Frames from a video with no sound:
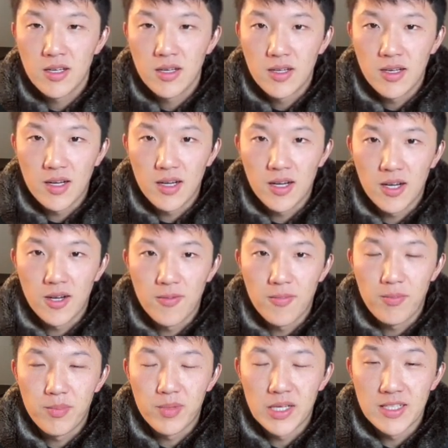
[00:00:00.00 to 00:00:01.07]

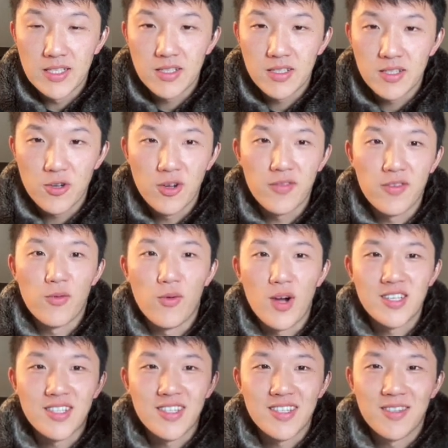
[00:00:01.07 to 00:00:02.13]
Um, but you know, if you're
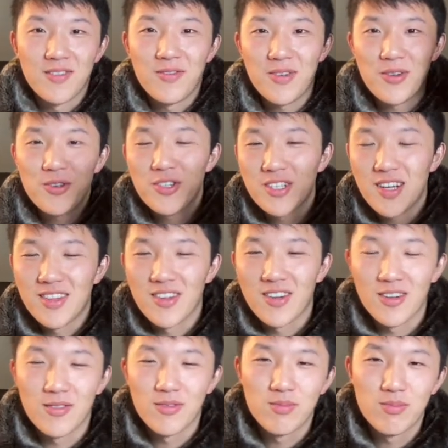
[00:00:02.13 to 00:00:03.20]
watching this in the future and there
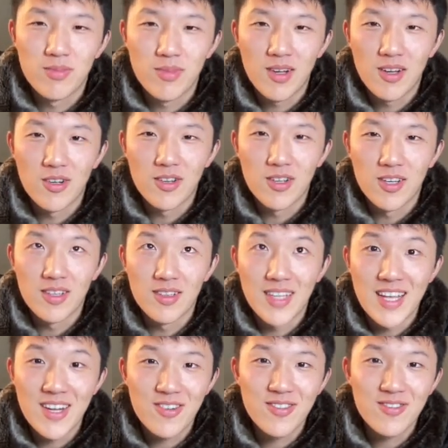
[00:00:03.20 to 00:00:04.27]
are uh,
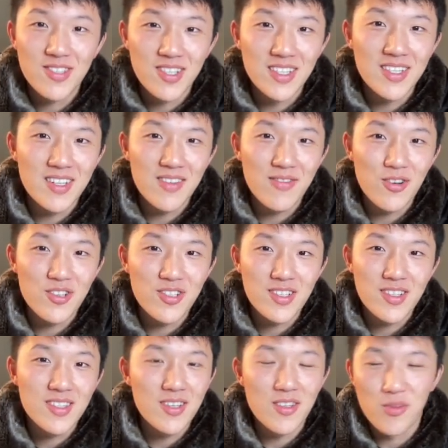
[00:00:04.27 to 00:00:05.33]
later Solidity
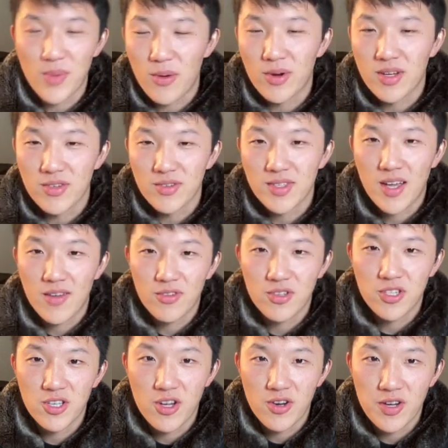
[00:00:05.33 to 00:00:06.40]
versions, then you might want to use that for
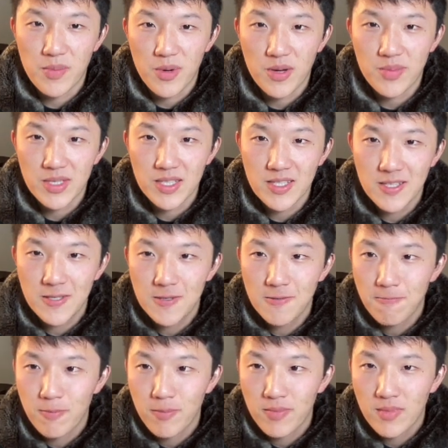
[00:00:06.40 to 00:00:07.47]
security purposes.
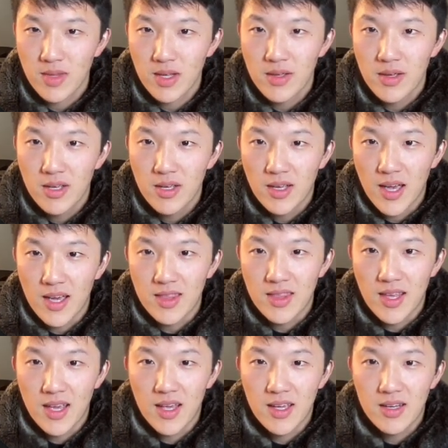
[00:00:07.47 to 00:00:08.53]
And
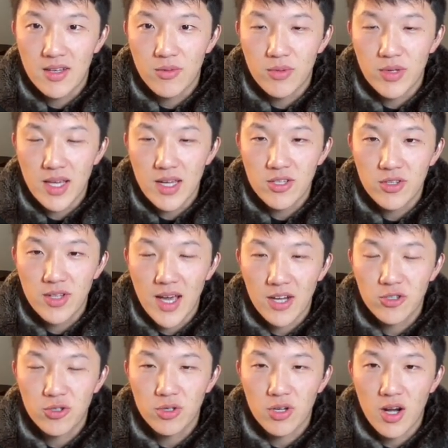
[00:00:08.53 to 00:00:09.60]
then we get into the
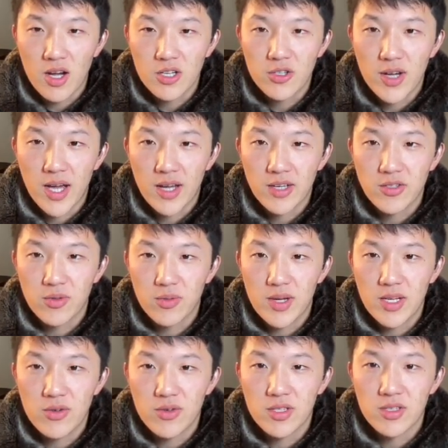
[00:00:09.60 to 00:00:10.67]
actual contract. So the way
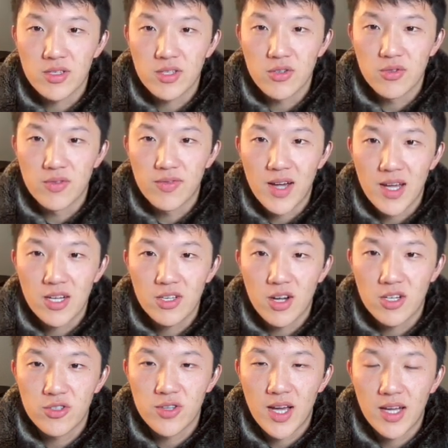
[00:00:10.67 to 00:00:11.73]
you, you define a
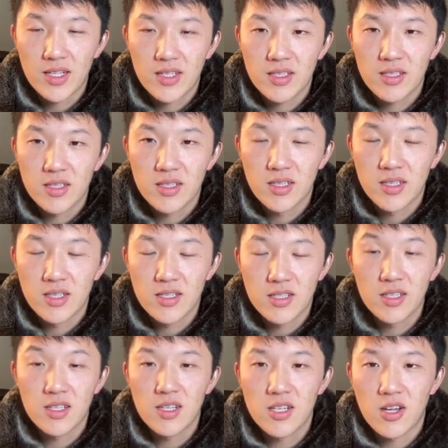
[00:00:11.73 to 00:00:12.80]
contract, uh, a
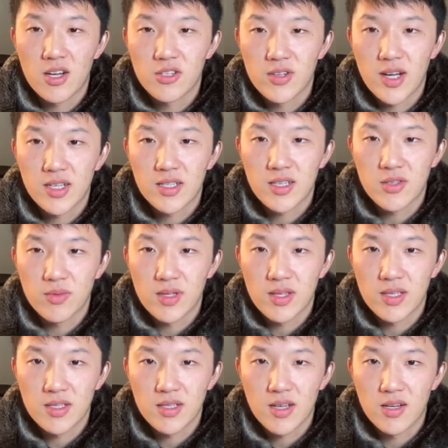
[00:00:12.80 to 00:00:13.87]
Solidity contract, is with
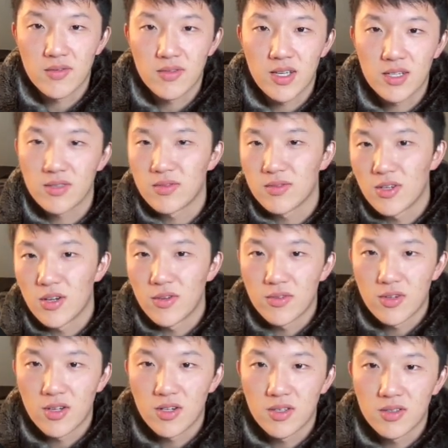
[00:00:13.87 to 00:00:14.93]
this kind of like
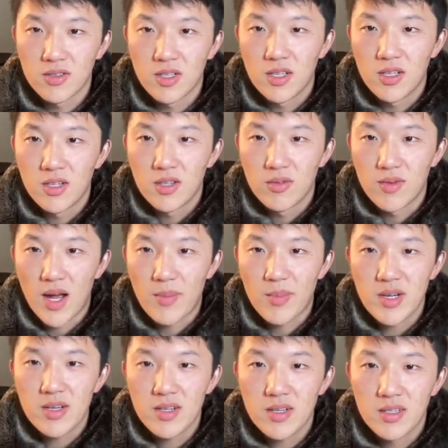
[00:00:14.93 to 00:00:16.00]
overall
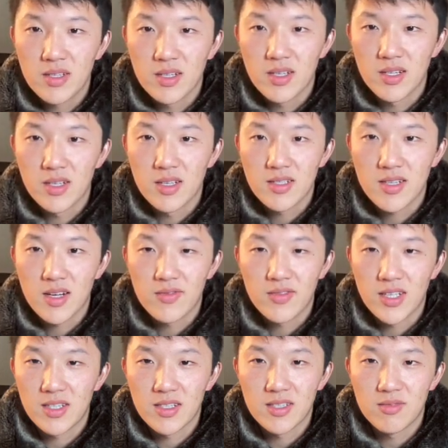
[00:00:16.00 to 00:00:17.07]
wrapper. Uh, it's kind of
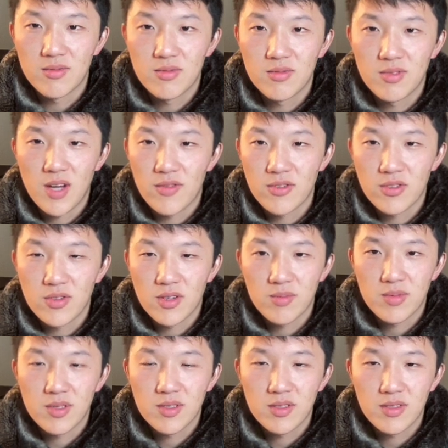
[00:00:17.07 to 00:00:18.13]
like a
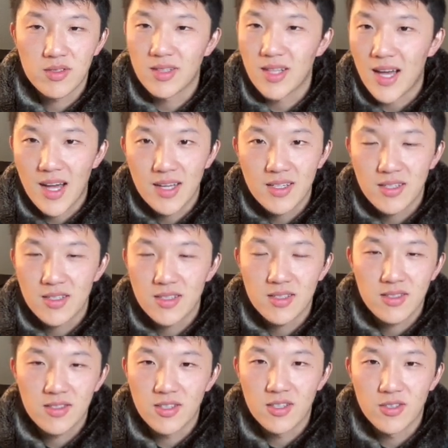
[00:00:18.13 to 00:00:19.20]
JavaScript class,
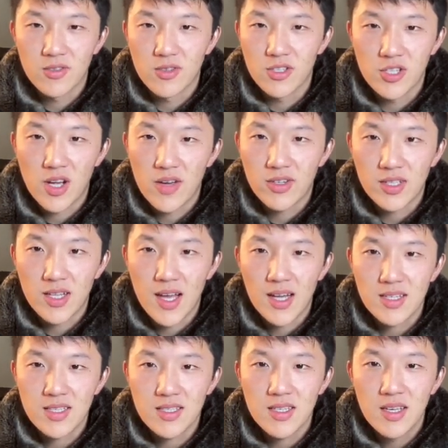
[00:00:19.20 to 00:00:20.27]
you know, or Java
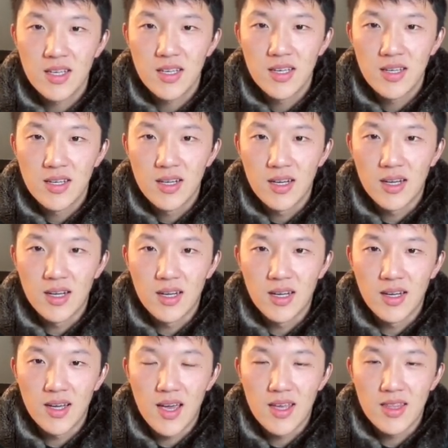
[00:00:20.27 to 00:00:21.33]
class.
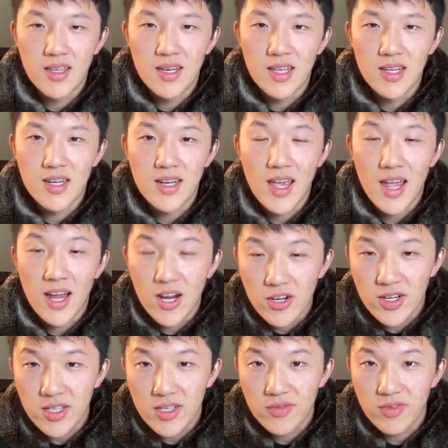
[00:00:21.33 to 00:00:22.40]
Uh, and then it
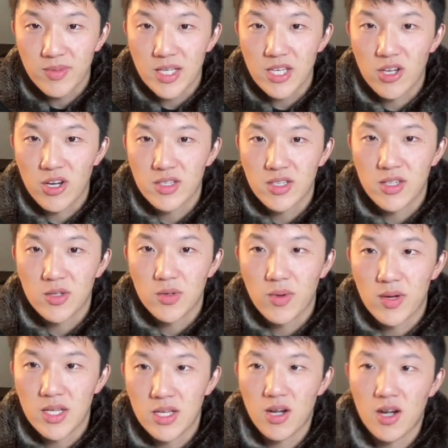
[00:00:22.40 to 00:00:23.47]
inherits from the
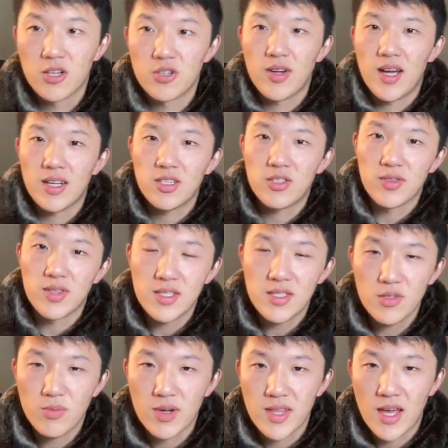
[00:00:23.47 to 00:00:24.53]
ERC20 contract. So this
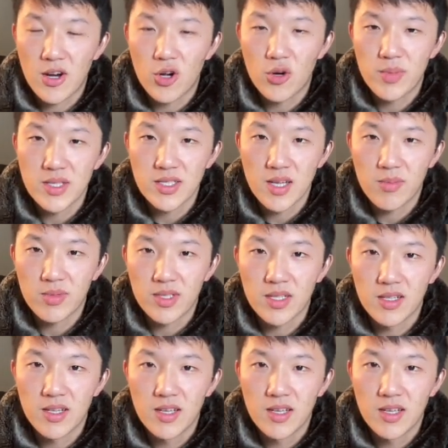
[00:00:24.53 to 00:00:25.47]
is where that Open Zeppelin